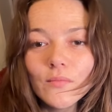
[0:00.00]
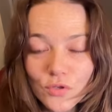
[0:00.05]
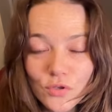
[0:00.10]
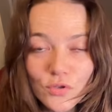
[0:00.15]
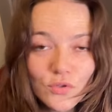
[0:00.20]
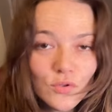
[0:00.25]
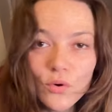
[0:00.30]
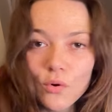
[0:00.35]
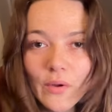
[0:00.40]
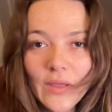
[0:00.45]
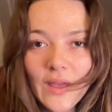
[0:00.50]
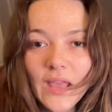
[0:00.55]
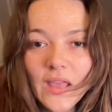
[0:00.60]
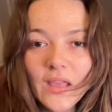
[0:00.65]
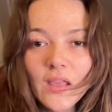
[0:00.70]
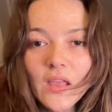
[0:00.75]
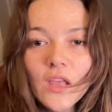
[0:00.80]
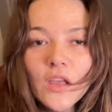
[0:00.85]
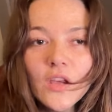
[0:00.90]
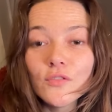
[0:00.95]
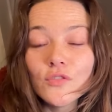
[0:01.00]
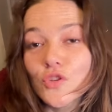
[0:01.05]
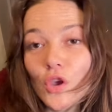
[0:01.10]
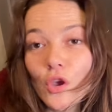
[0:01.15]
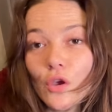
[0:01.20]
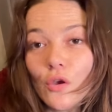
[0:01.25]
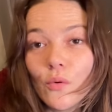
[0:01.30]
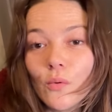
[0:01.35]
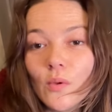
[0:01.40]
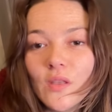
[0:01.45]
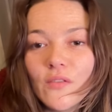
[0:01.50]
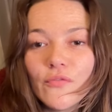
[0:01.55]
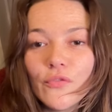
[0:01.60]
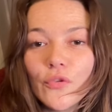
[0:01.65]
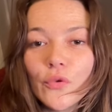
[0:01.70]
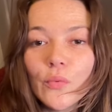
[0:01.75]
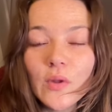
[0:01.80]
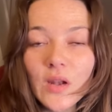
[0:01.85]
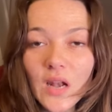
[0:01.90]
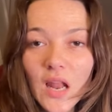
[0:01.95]
just talking. So, if
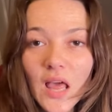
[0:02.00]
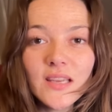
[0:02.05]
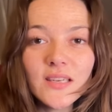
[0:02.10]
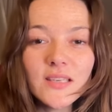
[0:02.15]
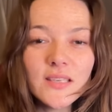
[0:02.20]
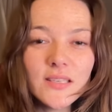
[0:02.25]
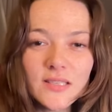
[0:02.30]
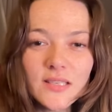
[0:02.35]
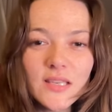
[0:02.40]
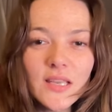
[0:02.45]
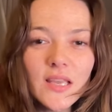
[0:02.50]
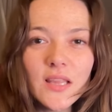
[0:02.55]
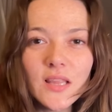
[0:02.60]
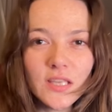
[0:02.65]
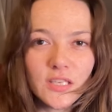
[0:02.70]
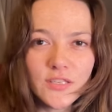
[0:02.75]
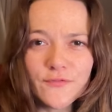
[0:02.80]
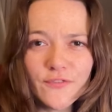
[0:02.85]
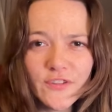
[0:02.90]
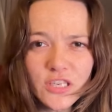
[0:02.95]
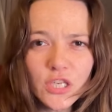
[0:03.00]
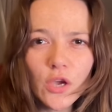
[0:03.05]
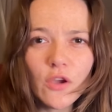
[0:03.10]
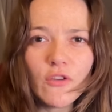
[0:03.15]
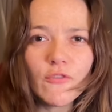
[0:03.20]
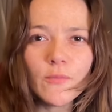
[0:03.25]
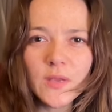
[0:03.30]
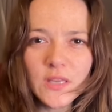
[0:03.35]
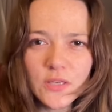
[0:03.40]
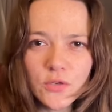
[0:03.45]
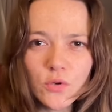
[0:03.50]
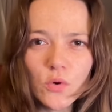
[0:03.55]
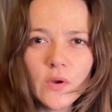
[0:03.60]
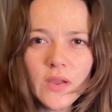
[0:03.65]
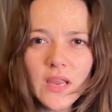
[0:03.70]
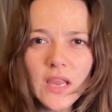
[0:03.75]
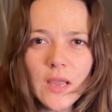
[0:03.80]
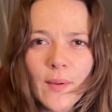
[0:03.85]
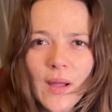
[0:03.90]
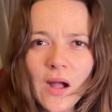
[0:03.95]
you would like to see this video of me
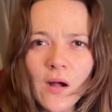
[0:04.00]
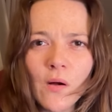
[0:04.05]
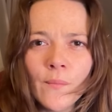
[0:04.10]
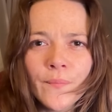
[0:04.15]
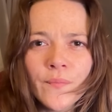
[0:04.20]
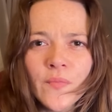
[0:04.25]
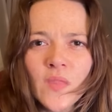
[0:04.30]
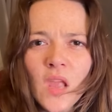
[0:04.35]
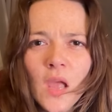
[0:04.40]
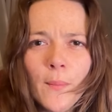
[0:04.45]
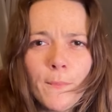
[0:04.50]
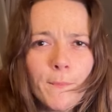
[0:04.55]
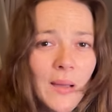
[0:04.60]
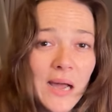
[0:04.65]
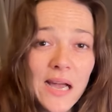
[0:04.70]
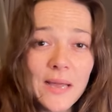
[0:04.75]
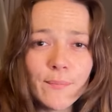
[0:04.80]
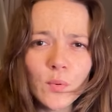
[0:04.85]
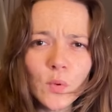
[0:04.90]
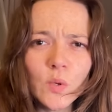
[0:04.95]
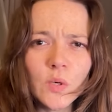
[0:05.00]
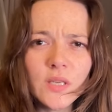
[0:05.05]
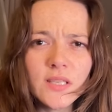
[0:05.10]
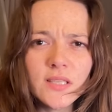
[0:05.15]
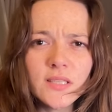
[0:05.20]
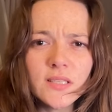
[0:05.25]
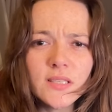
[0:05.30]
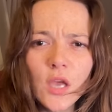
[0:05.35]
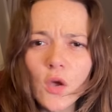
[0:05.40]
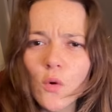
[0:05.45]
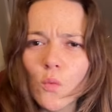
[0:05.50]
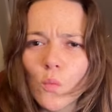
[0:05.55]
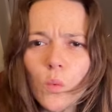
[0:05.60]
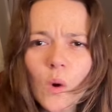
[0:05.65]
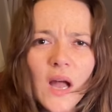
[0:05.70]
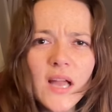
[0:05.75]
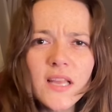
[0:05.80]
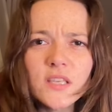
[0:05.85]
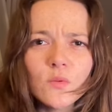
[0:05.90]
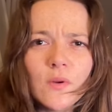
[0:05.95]
talking about bad boys,
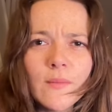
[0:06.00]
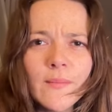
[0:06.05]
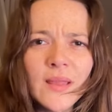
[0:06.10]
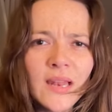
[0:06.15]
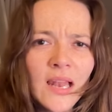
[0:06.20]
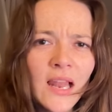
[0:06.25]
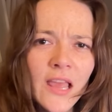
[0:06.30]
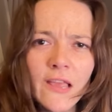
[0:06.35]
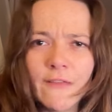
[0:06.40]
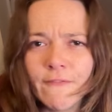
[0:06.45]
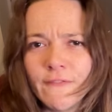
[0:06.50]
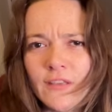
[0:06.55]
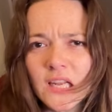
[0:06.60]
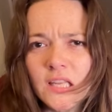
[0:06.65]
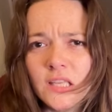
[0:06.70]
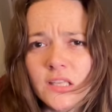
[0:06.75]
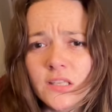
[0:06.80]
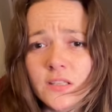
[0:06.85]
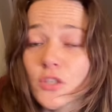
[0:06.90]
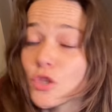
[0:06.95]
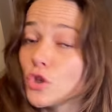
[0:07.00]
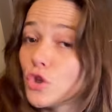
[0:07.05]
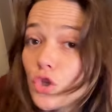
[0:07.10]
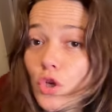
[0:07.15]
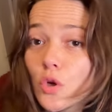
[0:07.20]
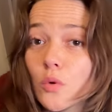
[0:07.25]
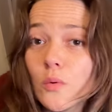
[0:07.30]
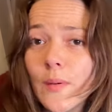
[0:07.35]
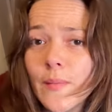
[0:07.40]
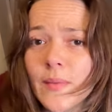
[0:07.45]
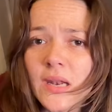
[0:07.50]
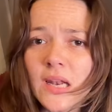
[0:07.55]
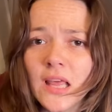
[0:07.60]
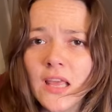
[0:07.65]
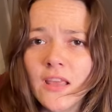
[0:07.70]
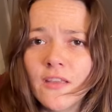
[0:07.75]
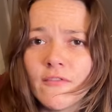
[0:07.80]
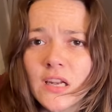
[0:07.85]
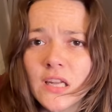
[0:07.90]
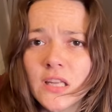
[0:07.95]
why do women like villains? Do women
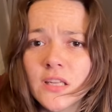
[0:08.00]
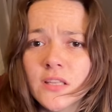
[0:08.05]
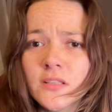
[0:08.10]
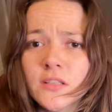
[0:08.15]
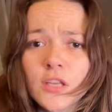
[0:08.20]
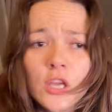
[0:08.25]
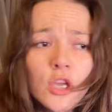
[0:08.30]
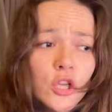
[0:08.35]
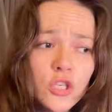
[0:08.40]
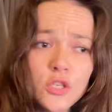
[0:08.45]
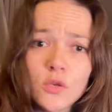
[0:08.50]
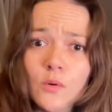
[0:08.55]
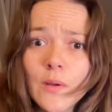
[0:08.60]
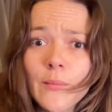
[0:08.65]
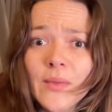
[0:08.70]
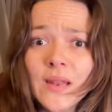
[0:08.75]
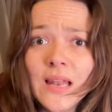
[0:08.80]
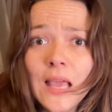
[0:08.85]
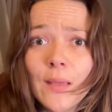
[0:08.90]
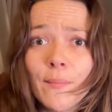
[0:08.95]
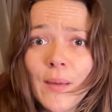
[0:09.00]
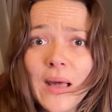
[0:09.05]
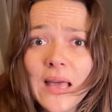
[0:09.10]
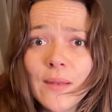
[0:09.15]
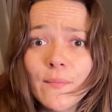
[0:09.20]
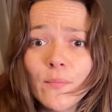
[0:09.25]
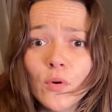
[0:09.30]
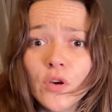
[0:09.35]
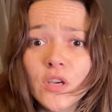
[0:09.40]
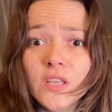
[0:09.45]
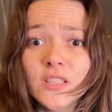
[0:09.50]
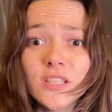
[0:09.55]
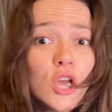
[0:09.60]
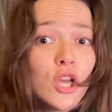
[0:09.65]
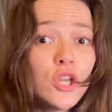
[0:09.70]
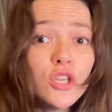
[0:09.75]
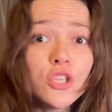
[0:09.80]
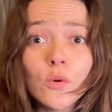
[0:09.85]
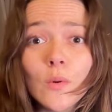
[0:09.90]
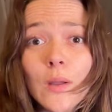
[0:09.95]
like villains? Do women like bad boys?
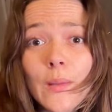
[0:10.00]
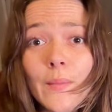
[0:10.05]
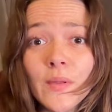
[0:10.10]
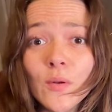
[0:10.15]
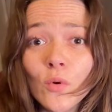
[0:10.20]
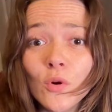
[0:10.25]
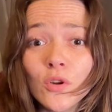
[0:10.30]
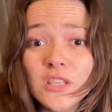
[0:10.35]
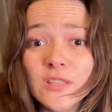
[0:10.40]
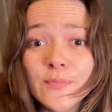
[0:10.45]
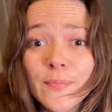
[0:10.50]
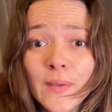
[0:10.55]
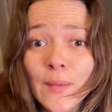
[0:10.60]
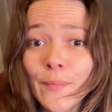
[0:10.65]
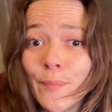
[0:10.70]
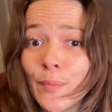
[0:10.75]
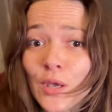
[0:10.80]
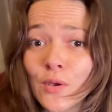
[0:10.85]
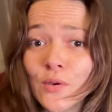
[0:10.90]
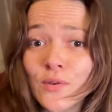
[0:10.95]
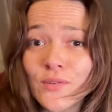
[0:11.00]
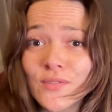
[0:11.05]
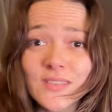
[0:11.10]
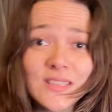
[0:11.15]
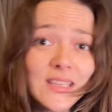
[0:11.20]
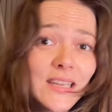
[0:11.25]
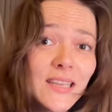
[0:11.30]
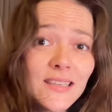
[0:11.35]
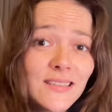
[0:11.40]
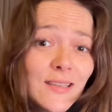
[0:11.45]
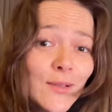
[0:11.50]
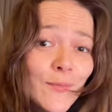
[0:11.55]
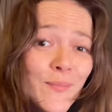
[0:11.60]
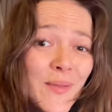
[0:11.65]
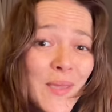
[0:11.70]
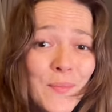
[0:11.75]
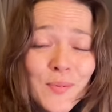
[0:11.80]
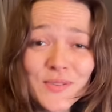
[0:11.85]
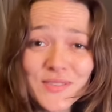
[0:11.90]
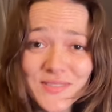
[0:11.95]
Do women want to be abused? Like some
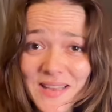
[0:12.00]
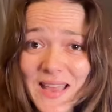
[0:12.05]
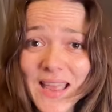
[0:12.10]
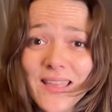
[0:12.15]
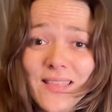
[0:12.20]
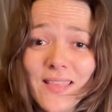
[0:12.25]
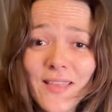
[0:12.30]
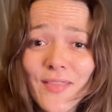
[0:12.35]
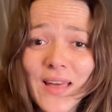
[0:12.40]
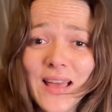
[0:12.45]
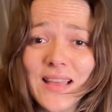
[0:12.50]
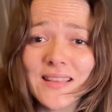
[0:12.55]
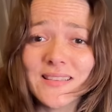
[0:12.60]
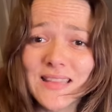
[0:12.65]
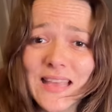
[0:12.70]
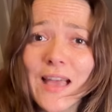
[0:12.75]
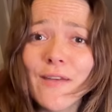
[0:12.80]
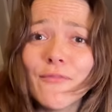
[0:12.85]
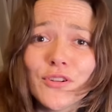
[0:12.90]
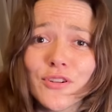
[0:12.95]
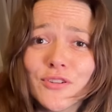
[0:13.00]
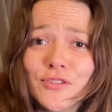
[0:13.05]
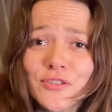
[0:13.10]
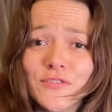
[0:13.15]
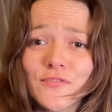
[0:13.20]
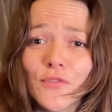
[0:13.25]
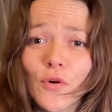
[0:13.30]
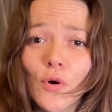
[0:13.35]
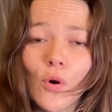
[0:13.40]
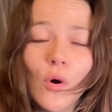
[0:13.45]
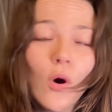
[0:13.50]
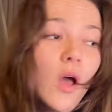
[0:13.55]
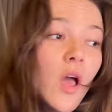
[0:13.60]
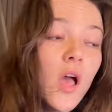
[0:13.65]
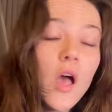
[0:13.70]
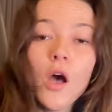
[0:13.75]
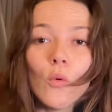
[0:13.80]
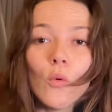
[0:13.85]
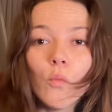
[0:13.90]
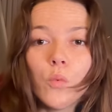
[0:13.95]
people say that that's the evidence for.
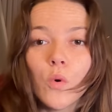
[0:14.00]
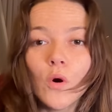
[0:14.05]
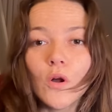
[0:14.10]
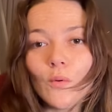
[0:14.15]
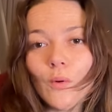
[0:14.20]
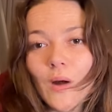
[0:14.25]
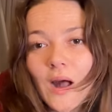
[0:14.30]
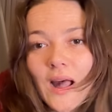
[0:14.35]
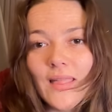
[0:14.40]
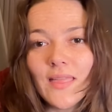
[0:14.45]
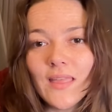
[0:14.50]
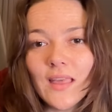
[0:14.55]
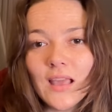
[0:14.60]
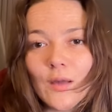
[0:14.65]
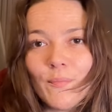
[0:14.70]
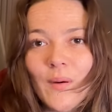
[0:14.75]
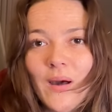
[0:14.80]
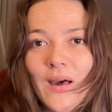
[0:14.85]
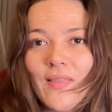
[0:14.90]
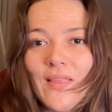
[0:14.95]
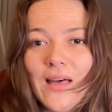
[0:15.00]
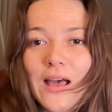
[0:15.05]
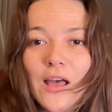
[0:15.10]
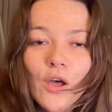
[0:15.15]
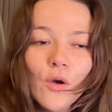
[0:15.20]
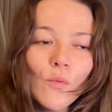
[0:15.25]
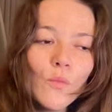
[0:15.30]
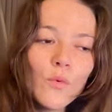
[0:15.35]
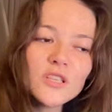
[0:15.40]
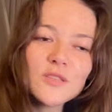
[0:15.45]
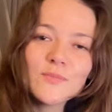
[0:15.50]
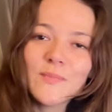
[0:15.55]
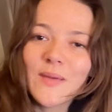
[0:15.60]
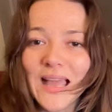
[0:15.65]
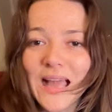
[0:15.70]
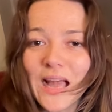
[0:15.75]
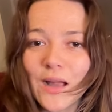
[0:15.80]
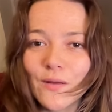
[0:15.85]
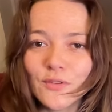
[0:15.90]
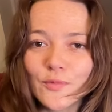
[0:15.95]
What do I think about that? What's my
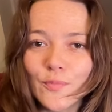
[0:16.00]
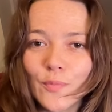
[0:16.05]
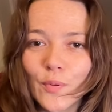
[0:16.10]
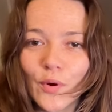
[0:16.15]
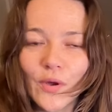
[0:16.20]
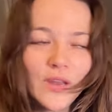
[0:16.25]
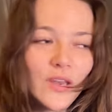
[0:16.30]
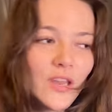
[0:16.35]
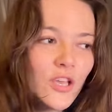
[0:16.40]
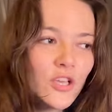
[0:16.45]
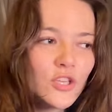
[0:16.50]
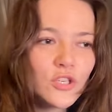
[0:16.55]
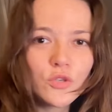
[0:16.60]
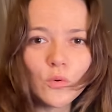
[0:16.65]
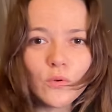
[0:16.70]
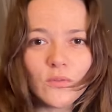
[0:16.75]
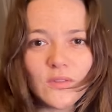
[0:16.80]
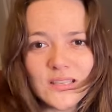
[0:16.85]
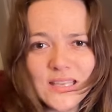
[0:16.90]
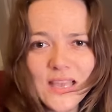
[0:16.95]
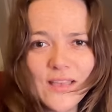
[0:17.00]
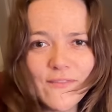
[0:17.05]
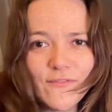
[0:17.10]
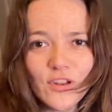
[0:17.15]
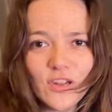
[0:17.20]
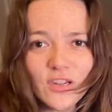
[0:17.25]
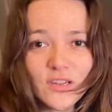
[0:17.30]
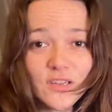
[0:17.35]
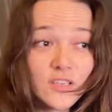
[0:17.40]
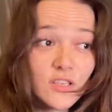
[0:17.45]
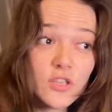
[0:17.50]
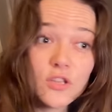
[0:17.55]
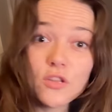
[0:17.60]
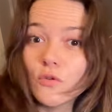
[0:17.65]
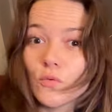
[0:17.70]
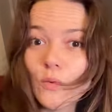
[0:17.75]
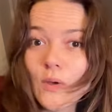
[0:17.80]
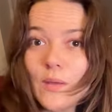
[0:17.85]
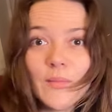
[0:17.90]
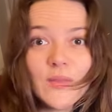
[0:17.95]
counterpoint to all this evidence that
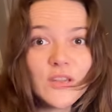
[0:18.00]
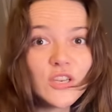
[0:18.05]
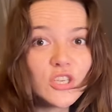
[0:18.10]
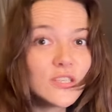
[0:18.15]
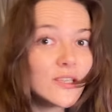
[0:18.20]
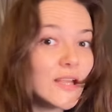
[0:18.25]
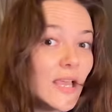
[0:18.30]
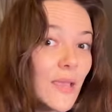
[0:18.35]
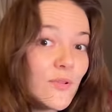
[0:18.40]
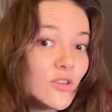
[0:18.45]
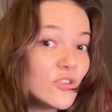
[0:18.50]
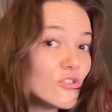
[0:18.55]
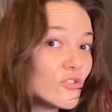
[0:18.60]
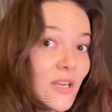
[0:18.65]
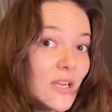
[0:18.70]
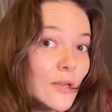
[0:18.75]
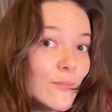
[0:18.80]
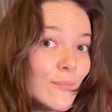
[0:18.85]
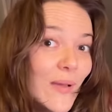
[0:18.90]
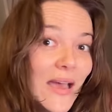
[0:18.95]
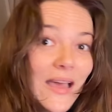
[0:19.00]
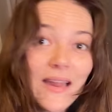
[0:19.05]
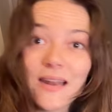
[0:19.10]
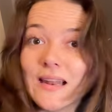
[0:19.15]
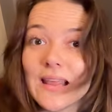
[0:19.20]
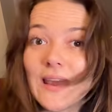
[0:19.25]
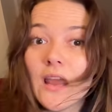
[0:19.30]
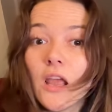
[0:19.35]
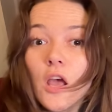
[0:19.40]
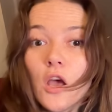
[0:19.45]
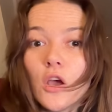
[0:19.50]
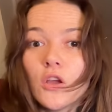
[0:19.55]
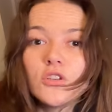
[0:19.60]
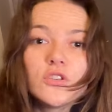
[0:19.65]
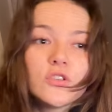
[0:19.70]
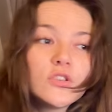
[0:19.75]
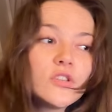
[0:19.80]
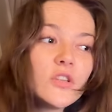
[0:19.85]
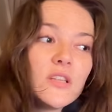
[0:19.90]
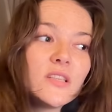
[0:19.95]
the women just like being treated badly?
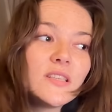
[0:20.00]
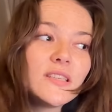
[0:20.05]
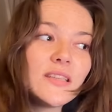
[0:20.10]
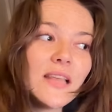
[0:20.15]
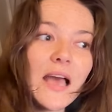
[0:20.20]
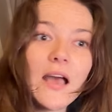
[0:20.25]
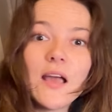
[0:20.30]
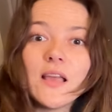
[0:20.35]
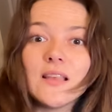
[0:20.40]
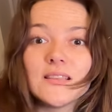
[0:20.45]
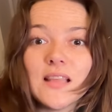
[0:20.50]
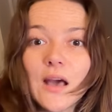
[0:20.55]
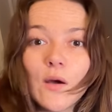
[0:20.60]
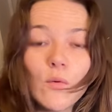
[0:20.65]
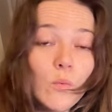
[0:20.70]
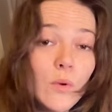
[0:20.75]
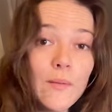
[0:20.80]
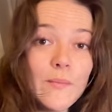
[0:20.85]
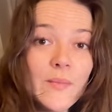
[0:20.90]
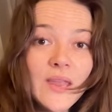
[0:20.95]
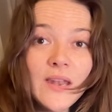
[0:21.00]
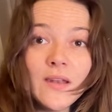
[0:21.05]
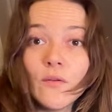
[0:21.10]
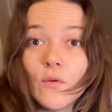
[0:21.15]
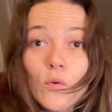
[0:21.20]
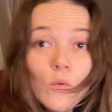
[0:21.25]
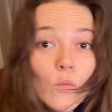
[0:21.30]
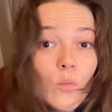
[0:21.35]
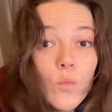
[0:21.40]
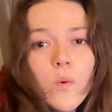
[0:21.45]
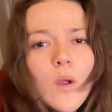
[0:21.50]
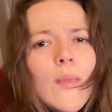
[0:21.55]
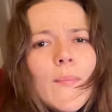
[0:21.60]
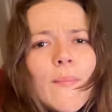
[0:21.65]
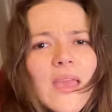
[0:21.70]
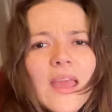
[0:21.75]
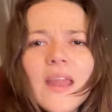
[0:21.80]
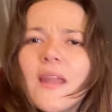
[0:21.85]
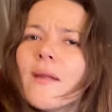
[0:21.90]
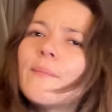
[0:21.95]
Is that women?
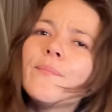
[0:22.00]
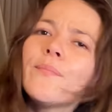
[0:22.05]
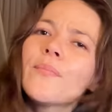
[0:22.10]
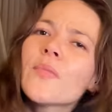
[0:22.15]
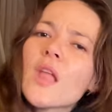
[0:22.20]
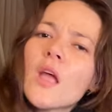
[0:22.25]
Women.